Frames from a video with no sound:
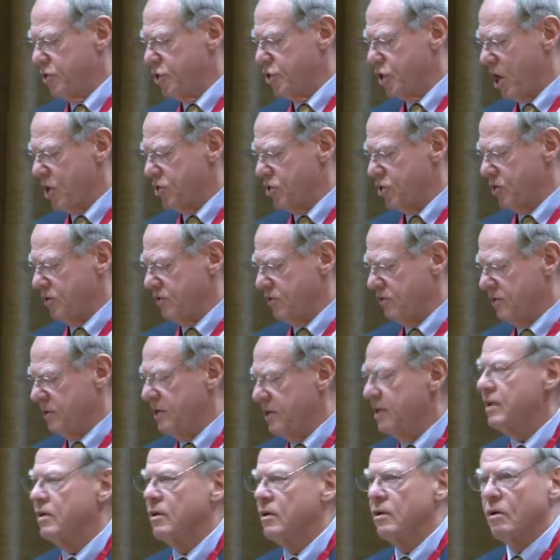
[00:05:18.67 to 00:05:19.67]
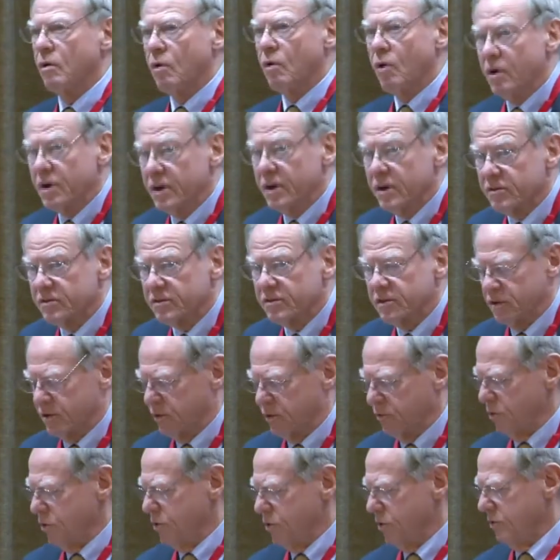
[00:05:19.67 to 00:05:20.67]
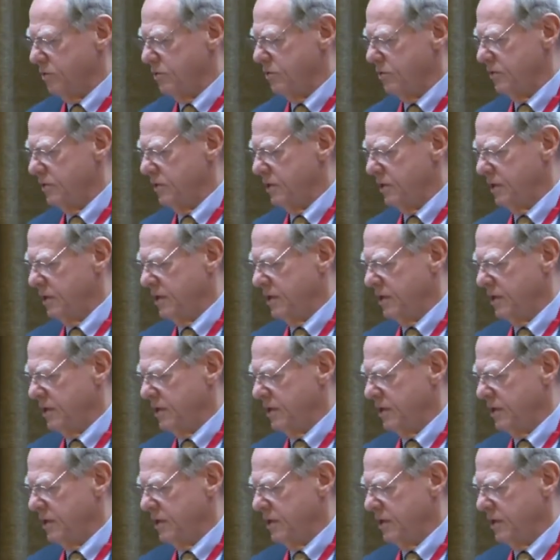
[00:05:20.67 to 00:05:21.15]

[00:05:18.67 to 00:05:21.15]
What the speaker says: judges or institutions